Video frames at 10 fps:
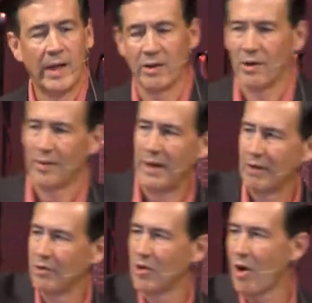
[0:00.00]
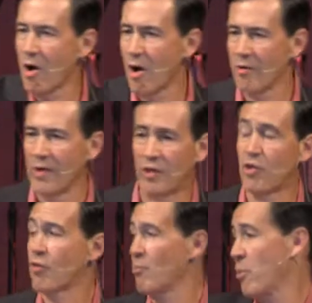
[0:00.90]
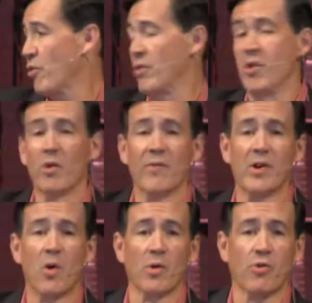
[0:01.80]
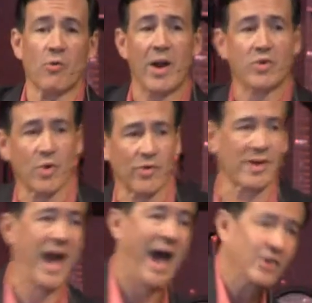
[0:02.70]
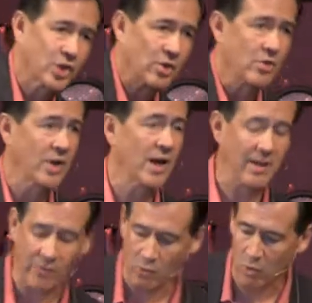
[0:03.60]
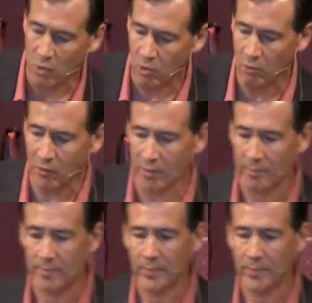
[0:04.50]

that, that guard, that st- person you don't even know, a stranger, is attached to you, can't even roll over.